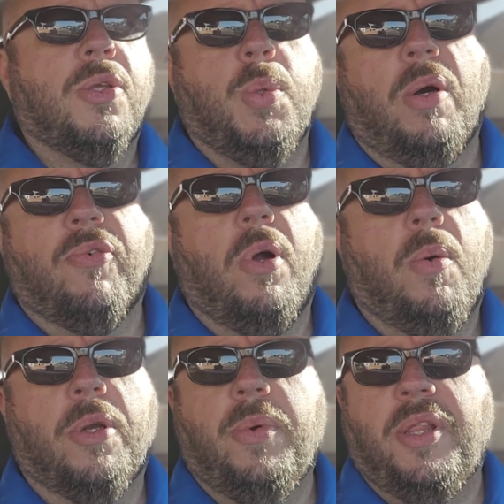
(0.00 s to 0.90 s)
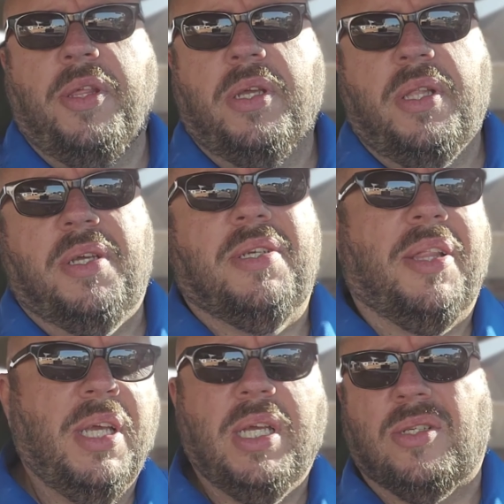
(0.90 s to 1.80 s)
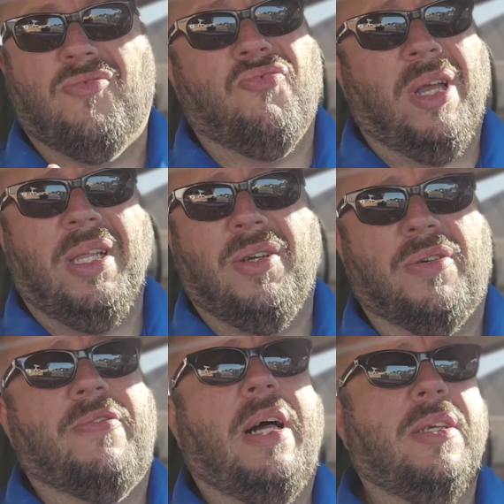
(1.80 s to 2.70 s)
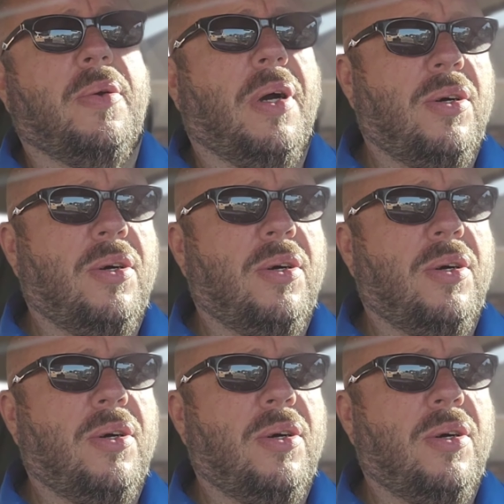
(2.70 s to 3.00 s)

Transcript: So overall, what do I think of this? I think it's really good value.